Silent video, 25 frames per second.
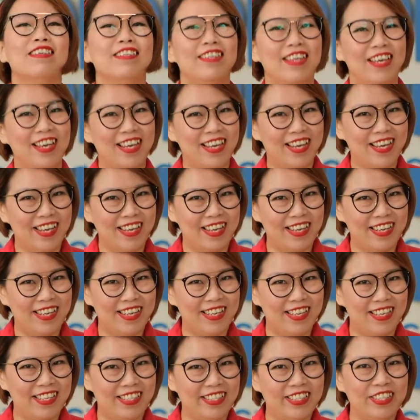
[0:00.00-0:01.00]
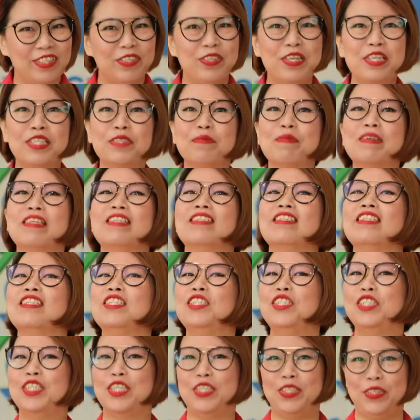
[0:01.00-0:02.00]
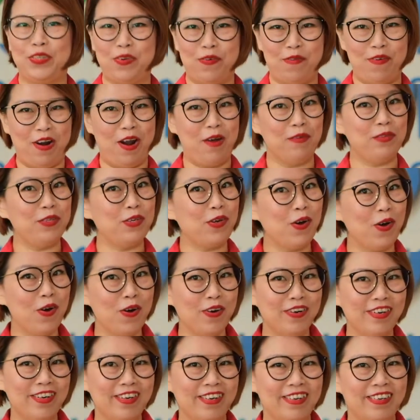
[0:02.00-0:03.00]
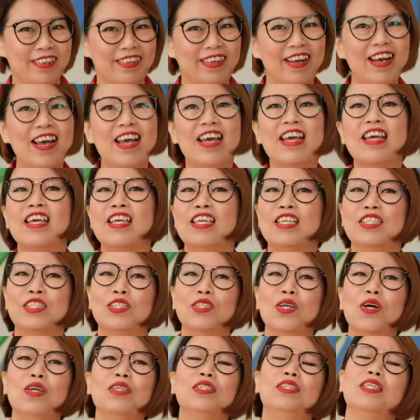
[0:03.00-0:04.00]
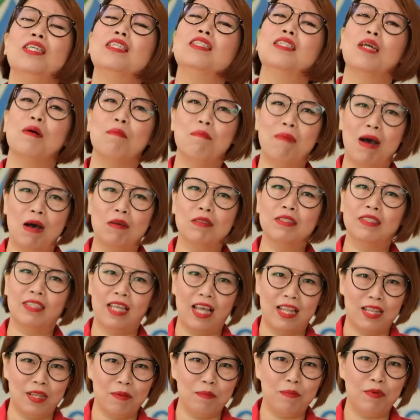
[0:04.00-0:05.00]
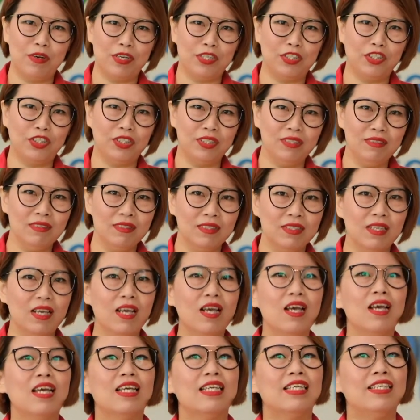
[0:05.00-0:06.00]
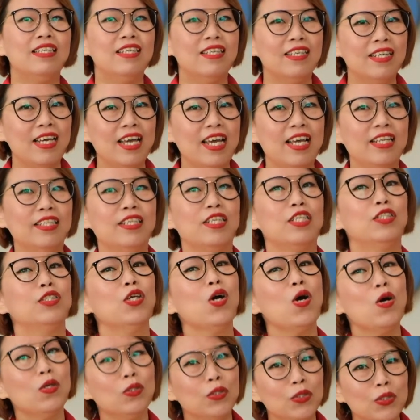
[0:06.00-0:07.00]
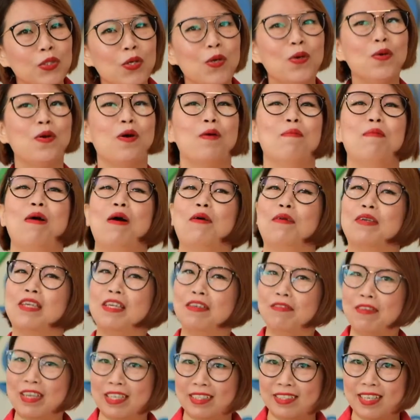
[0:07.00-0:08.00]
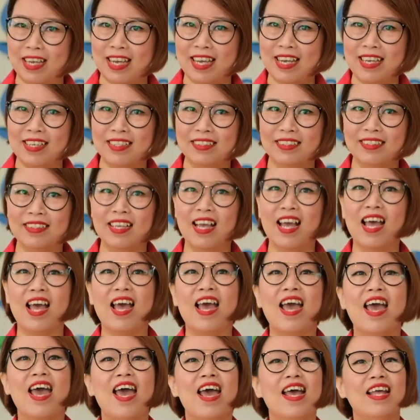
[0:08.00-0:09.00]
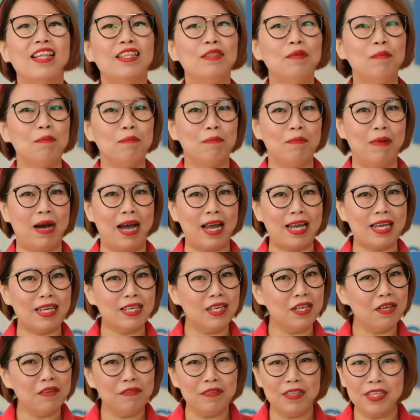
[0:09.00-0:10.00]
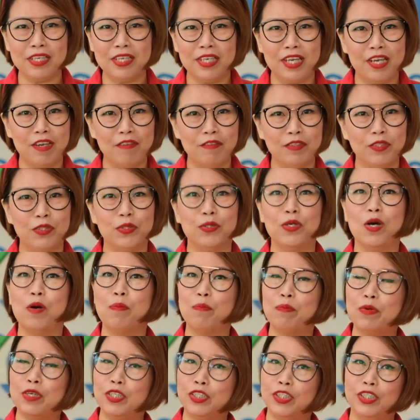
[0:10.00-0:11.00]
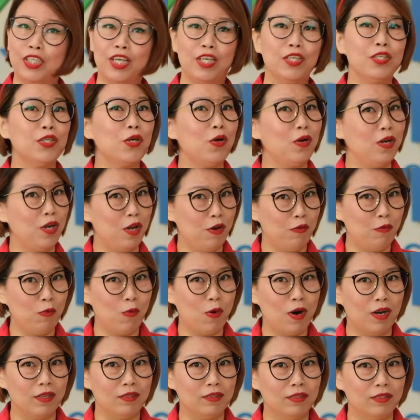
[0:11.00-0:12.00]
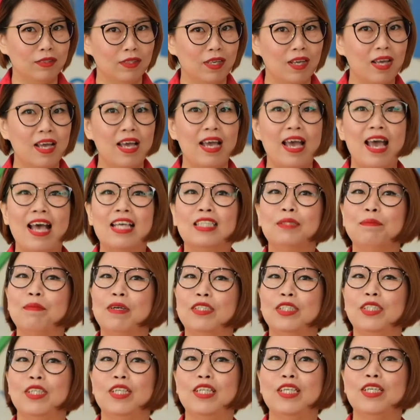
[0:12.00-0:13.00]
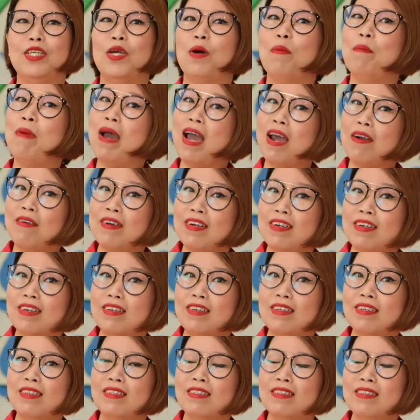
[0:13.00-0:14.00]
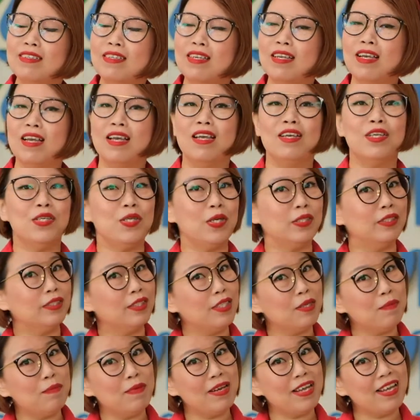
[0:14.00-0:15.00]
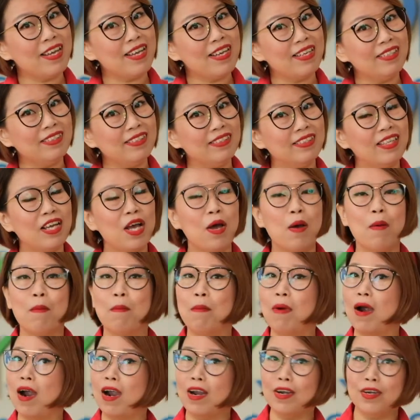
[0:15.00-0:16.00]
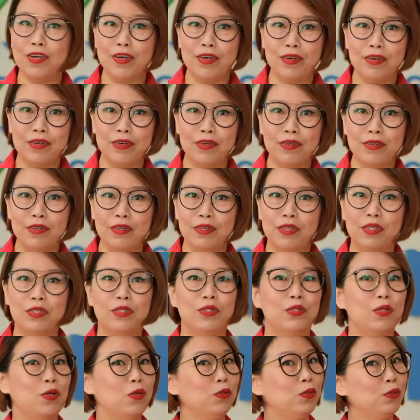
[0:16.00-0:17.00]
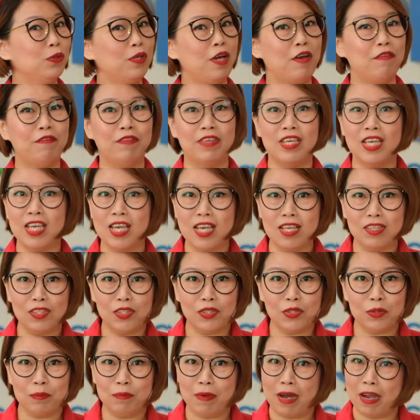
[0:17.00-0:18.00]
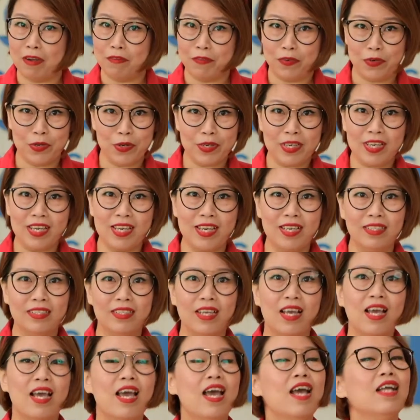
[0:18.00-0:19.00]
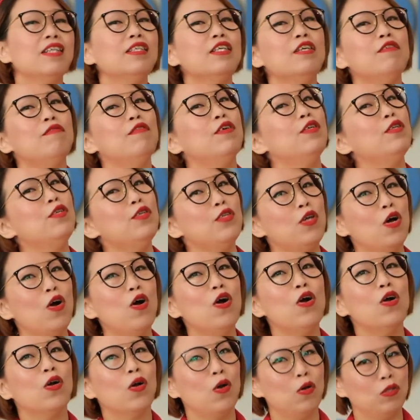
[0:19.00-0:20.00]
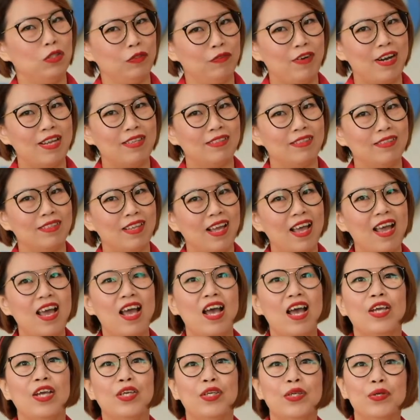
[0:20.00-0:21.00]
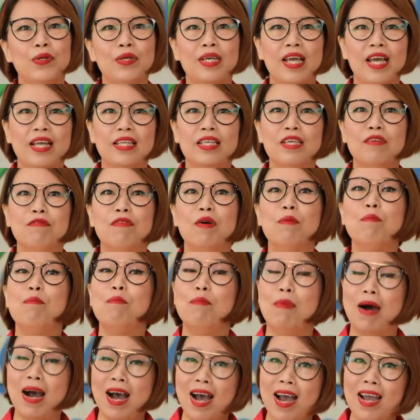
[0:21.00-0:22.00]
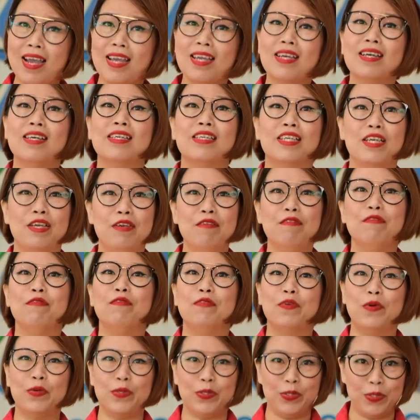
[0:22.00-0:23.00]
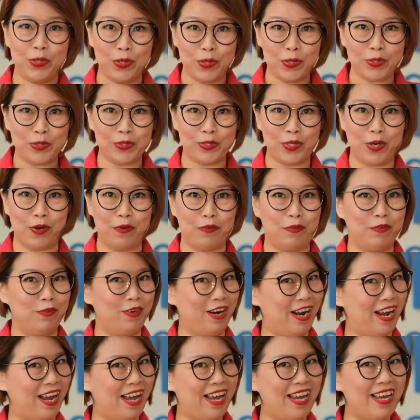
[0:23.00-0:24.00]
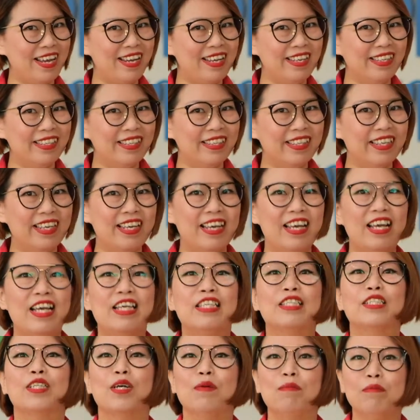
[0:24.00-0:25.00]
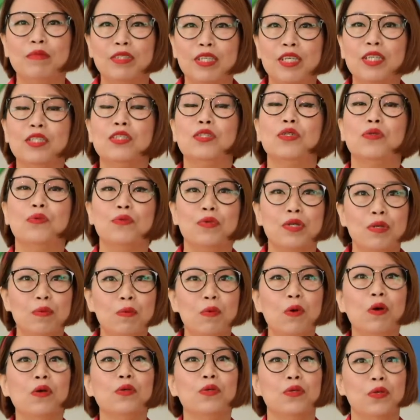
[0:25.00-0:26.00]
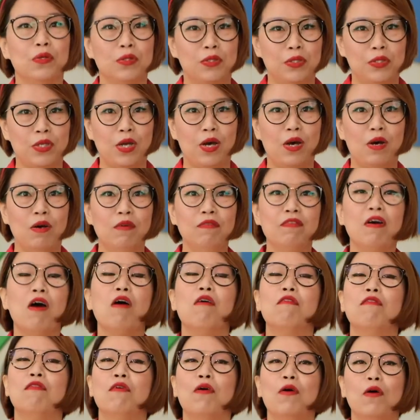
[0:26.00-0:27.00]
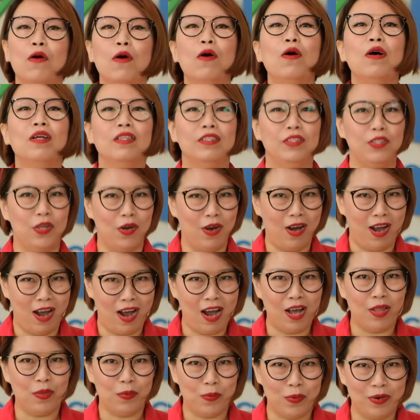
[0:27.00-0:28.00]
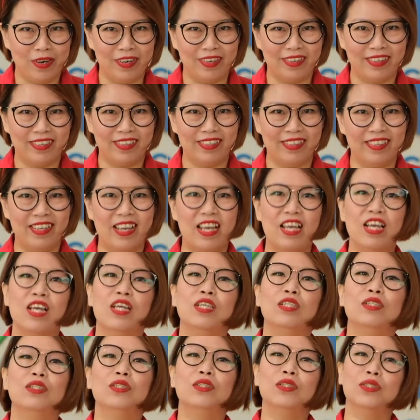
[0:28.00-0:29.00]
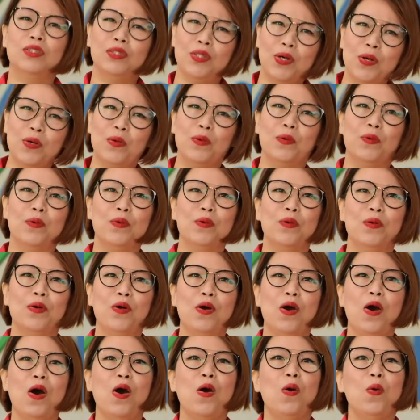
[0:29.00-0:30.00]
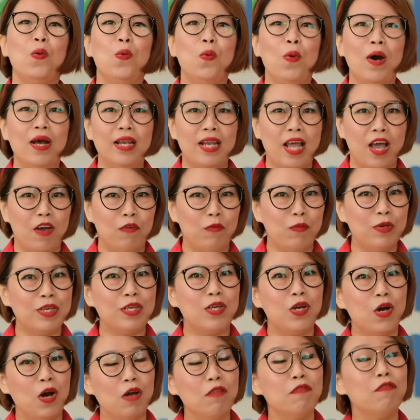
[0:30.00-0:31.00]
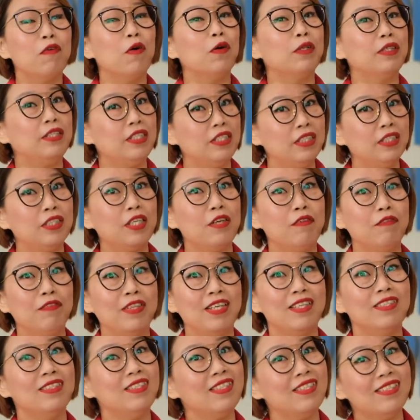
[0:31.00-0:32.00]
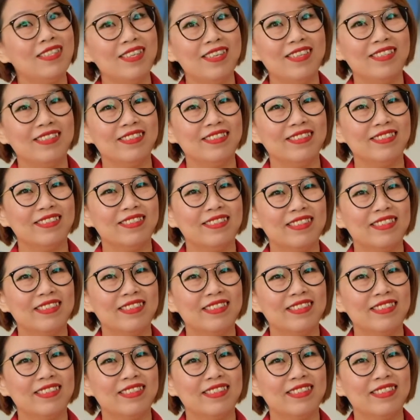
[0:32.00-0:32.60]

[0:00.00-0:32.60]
Yes, Christmas is just around the corner. It's not just about celebrations. Year-end is also about giving thanks and buying lovely gifts to appreciate your loved ones, especially your parents, your siblings, partner, those who have kids to buy for your kids, and even your close friends. You can even buy a gift for yourself, right? Something to reward yourself for your hard work. So, what have we got for this gifting season?